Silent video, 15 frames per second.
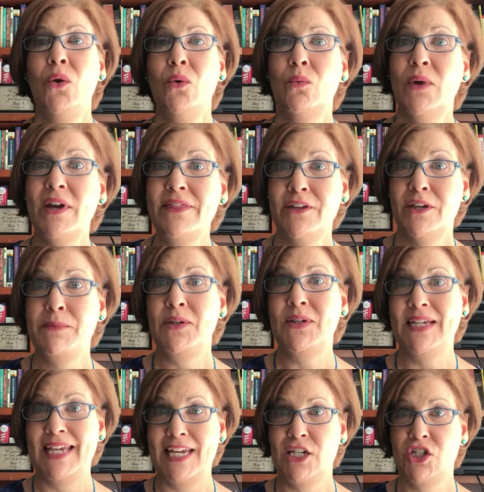With
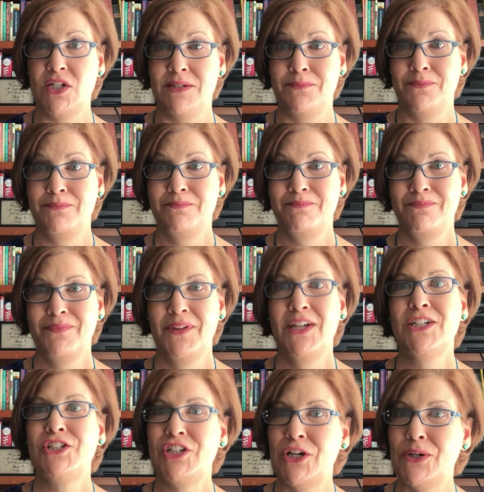communication,
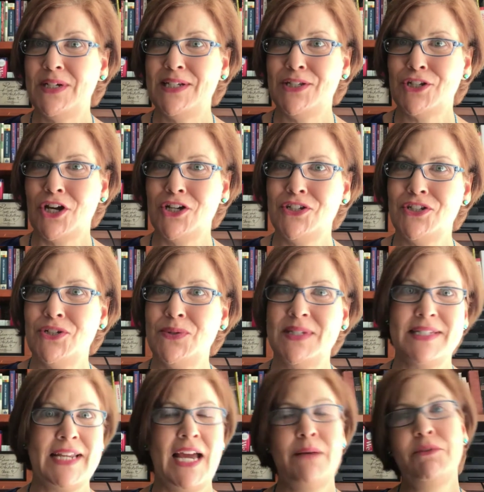Charity starts to
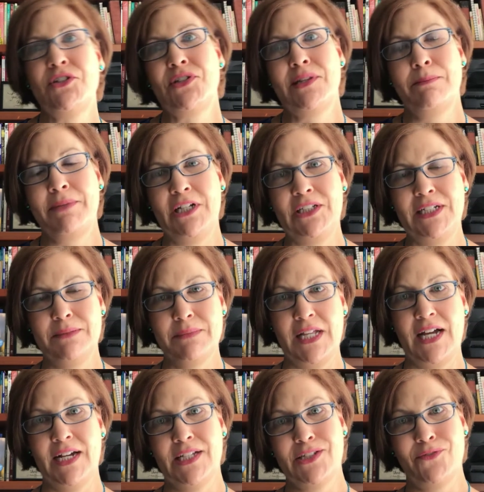establish the building
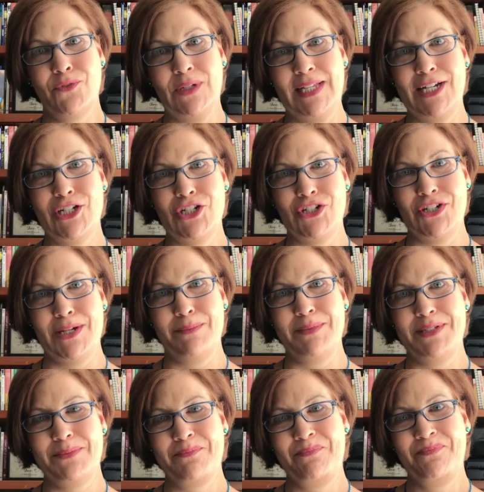blocks of relationships.